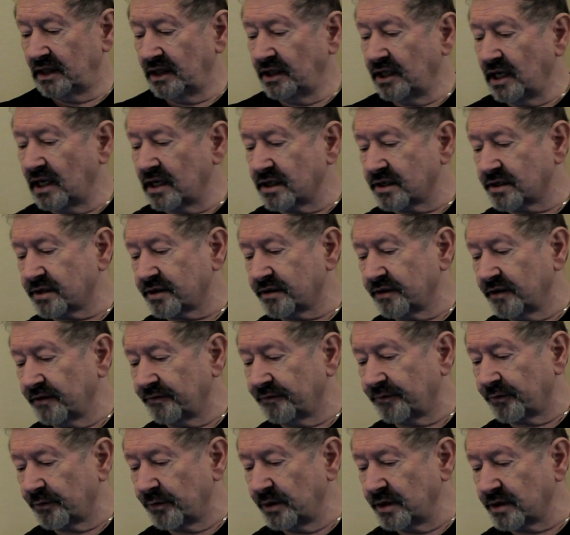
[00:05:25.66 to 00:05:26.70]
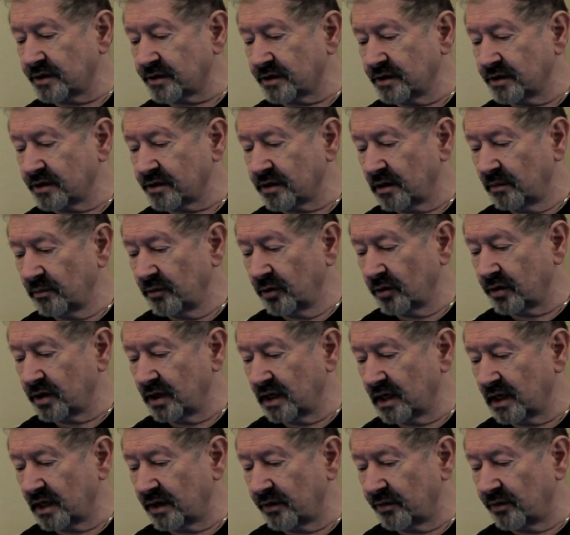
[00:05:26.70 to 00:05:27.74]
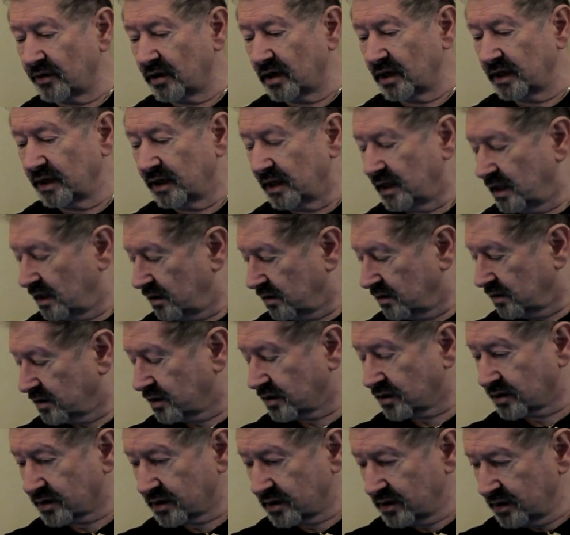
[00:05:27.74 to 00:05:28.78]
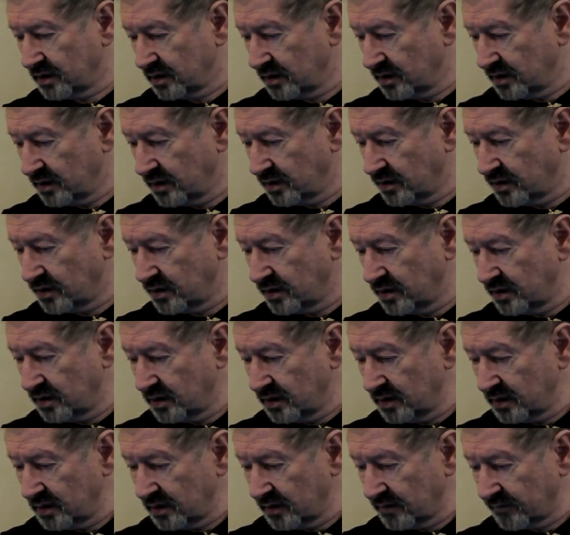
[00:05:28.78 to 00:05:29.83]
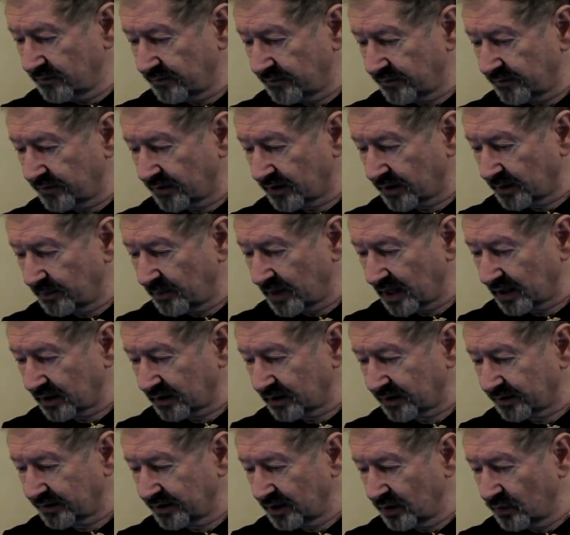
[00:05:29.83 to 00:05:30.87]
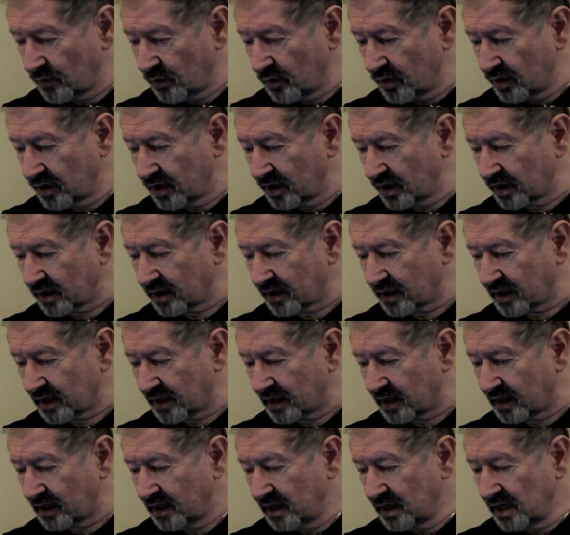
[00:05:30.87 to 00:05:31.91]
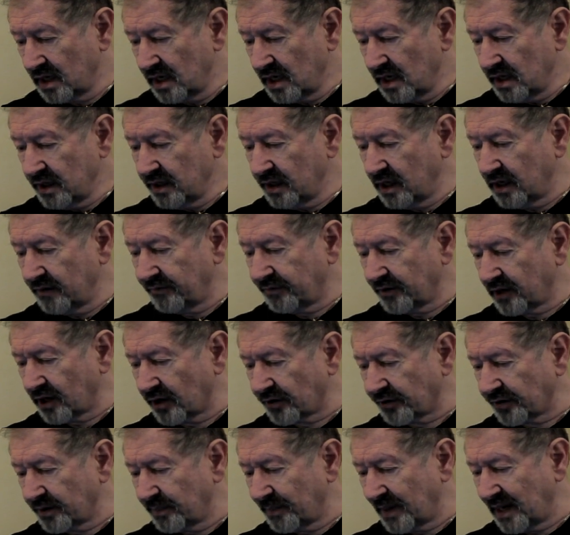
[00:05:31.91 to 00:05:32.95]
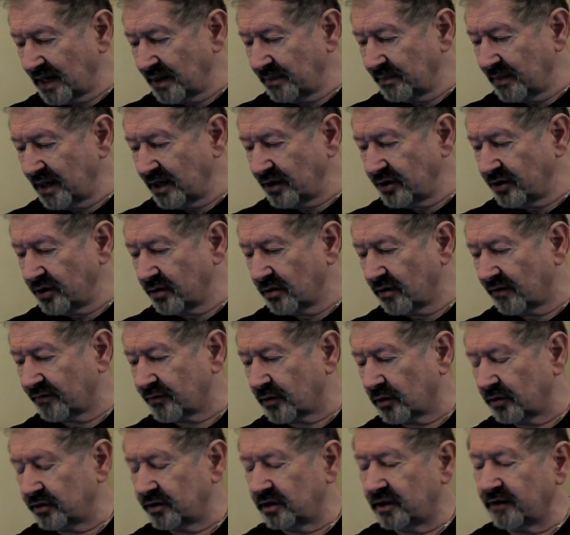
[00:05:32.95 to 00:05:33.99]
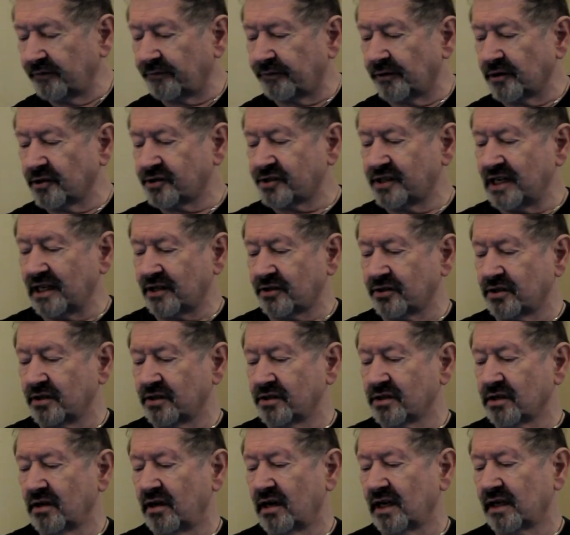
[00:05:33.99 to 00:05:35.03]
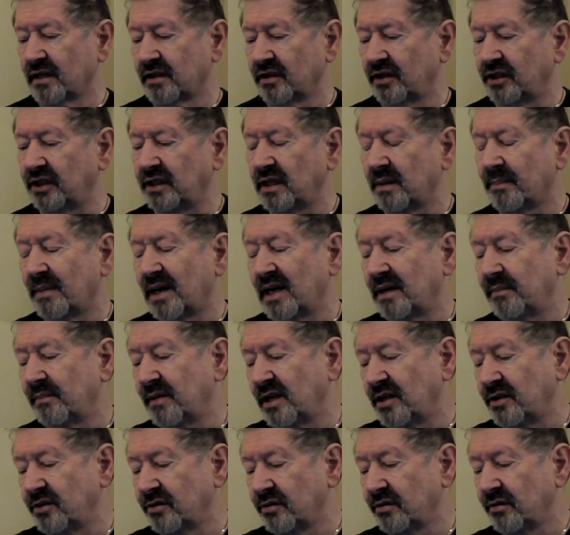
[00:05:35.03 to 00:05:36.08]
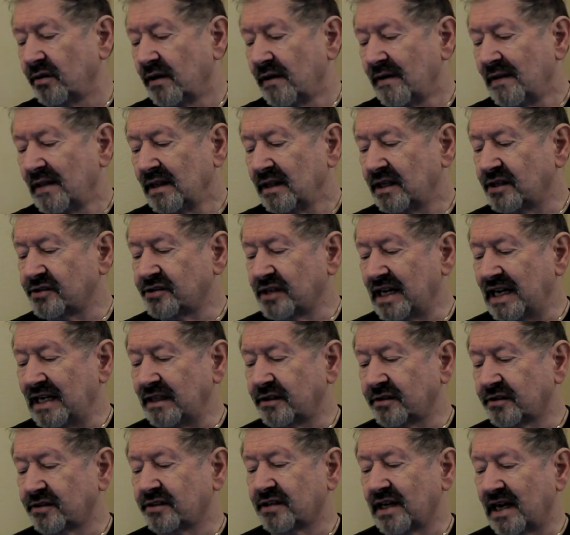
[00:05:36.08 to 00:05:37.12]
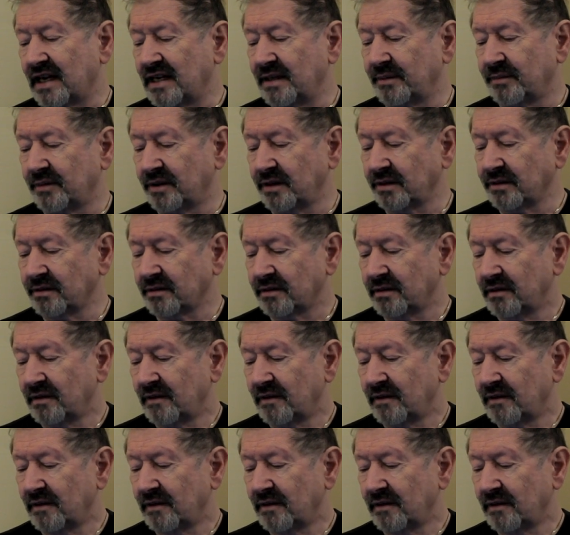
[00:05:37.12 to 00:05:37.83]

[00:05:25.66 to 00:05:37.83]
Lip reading: Yes, for instance, I'm looking at it right now, just if I can make the thing work. Yeah, if you go to the main menu, I've got different sections. Like in the main menu, there's entertainment.